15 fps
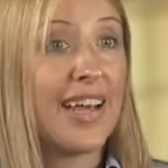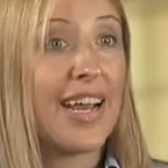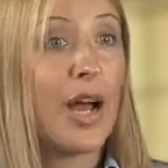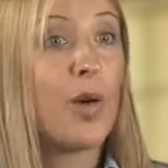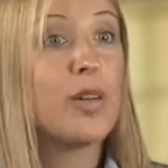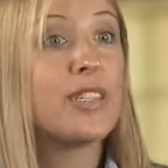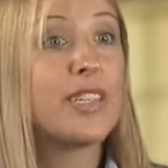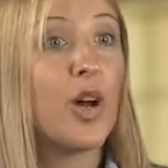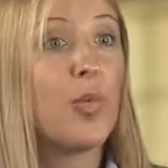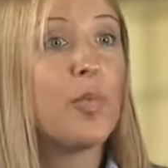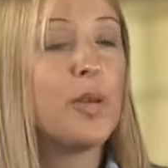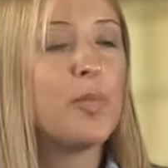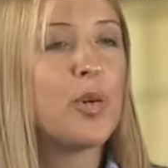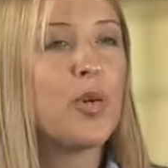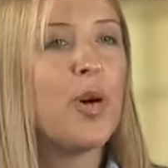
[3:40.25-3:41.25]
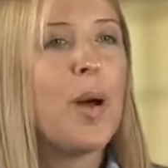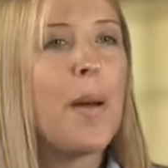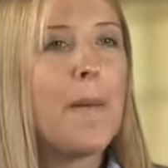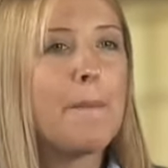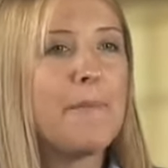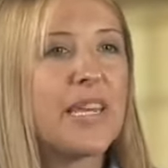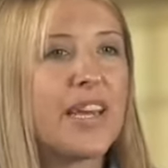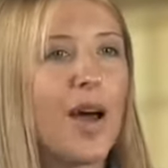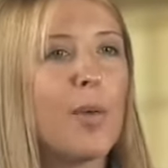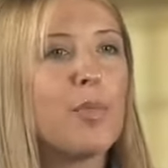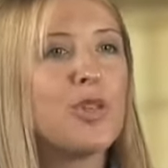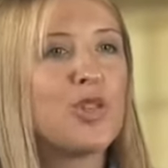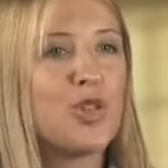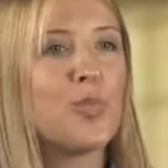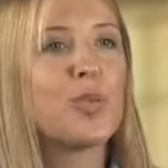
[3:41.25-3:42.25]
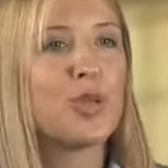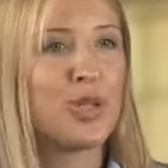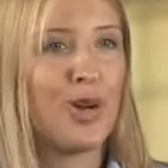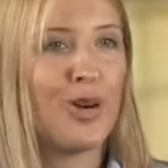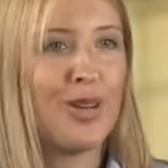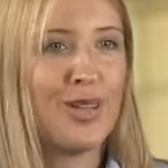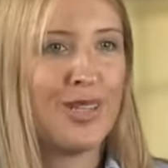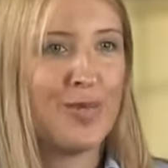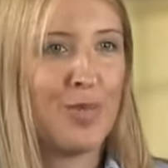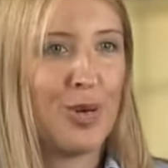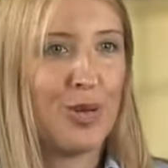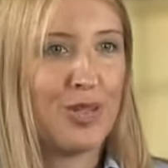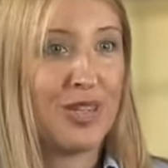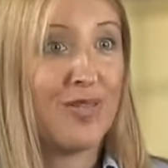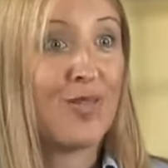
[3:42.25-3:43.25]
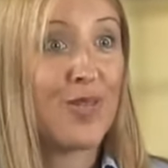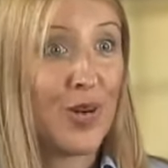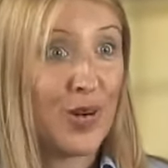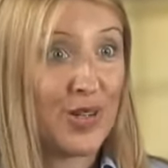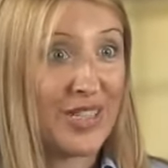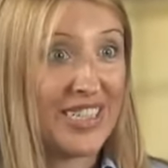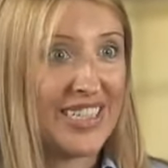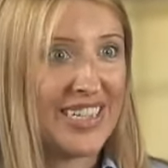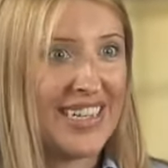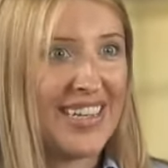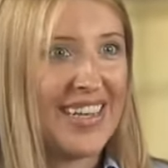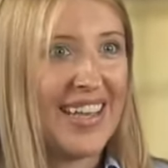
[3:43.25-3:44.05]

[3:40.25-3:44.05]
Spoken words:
And I always tell people, become the superstar to this person first.